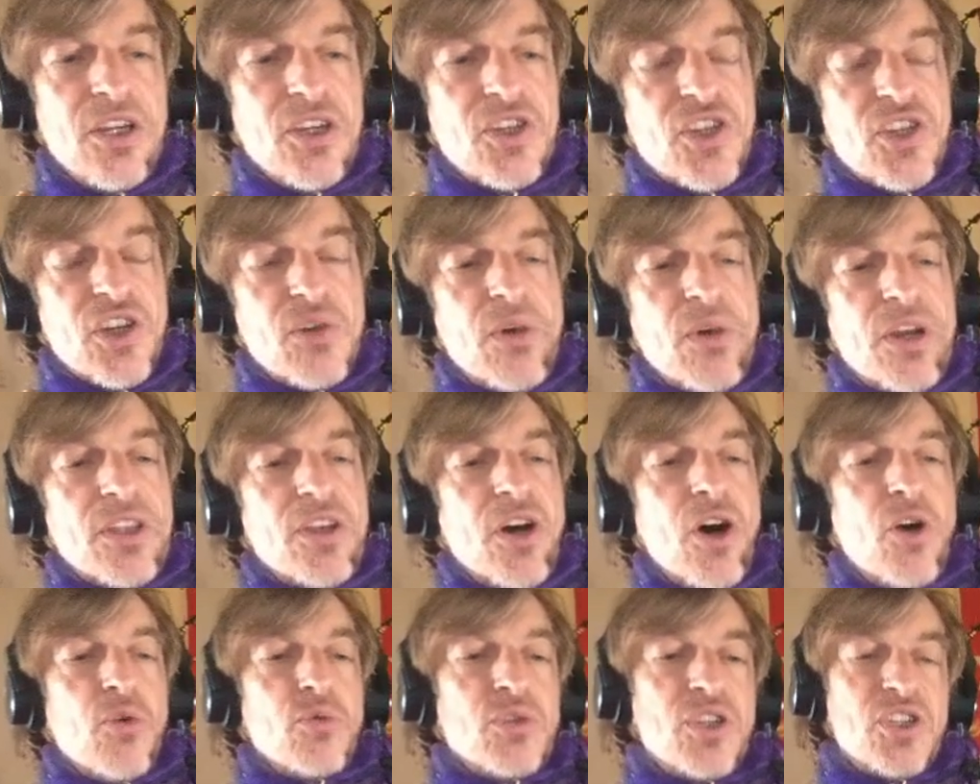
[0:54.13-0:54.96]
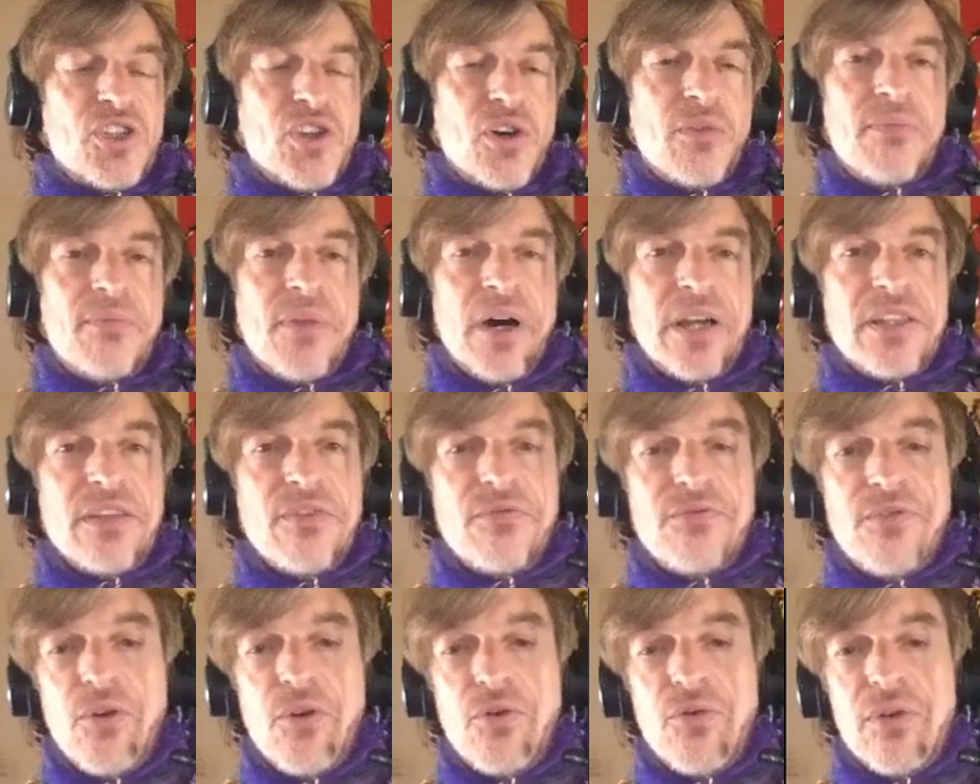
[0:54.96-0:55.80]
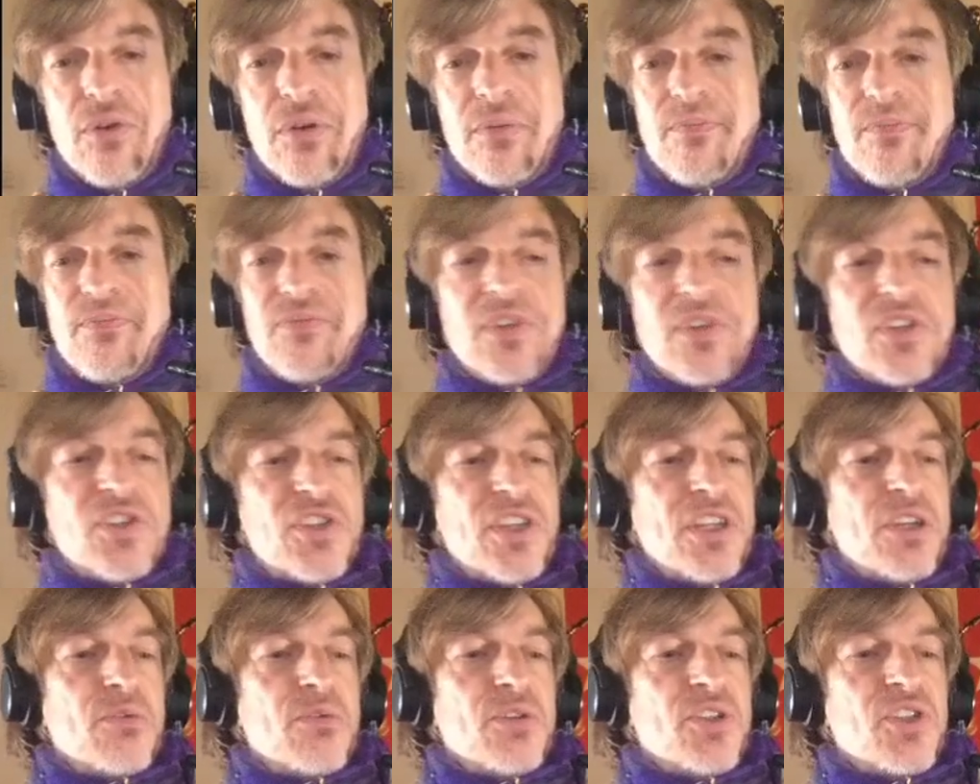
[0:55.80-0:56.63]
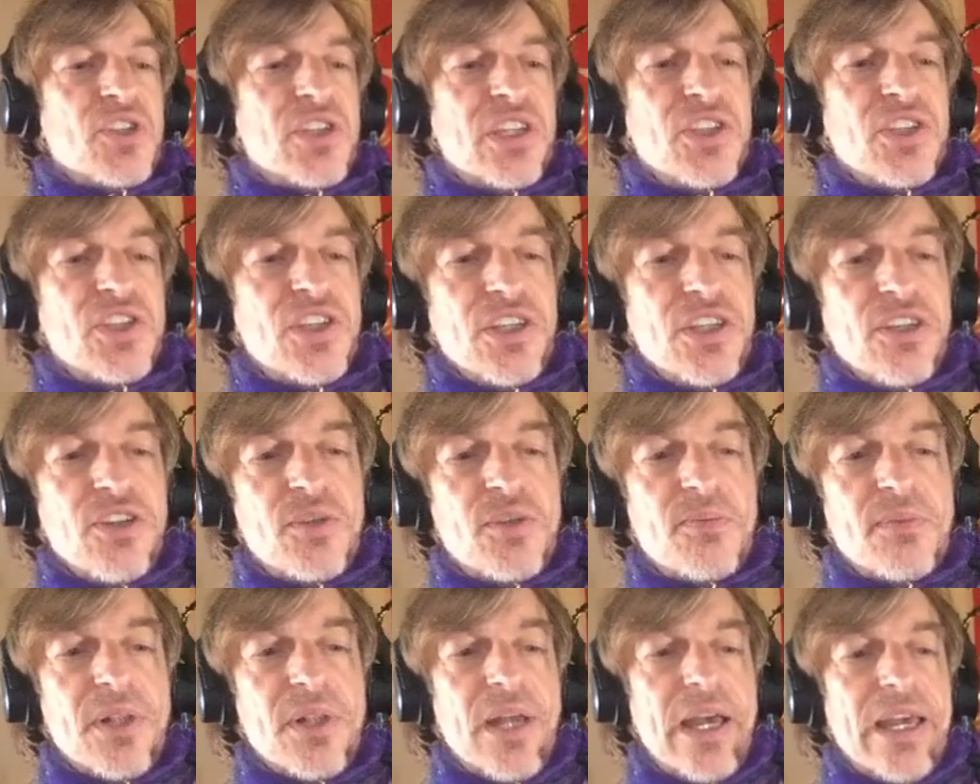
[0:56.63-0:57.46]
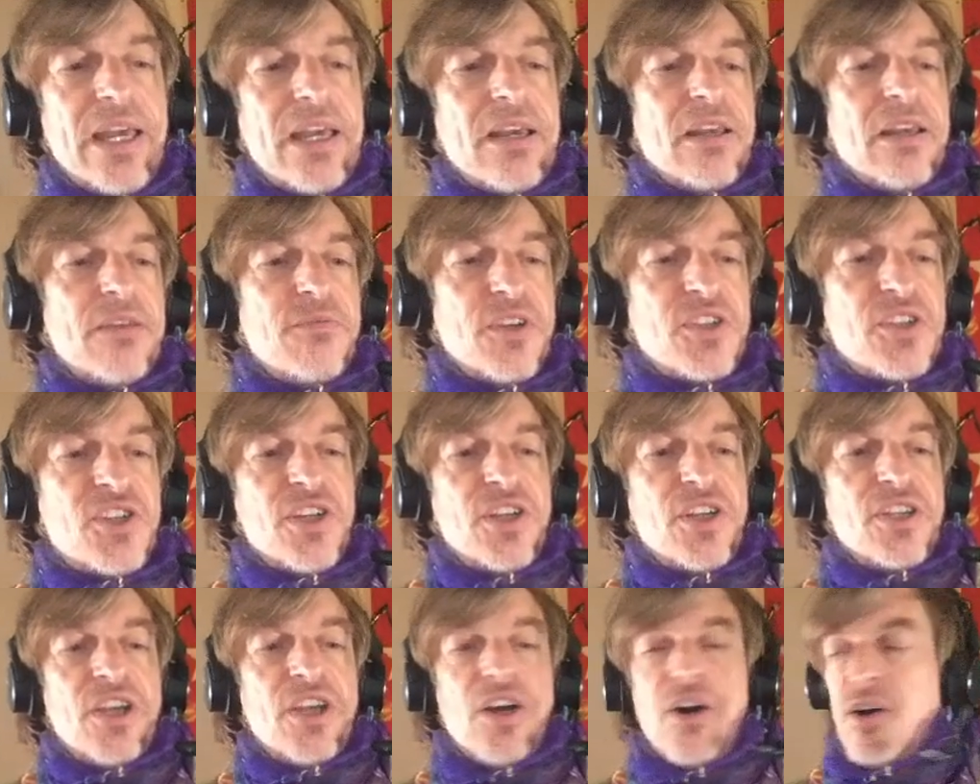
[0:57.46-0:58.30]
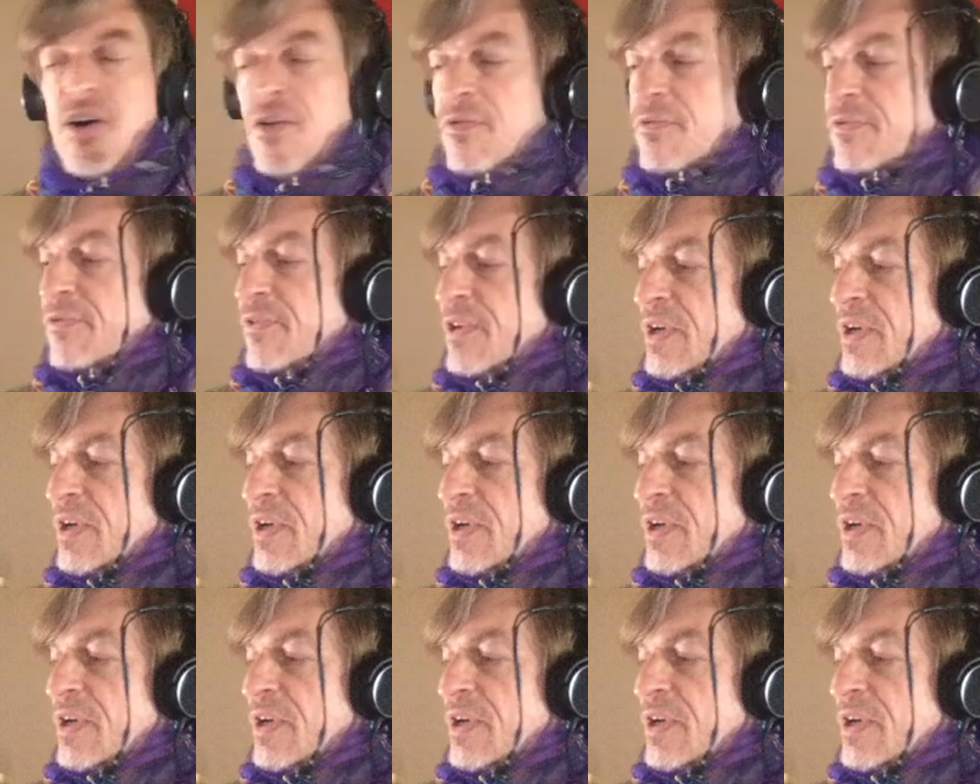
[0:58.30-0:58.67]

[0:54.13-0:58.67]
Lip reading: So when hold is on by default, sequence continues playing. If I turn it off,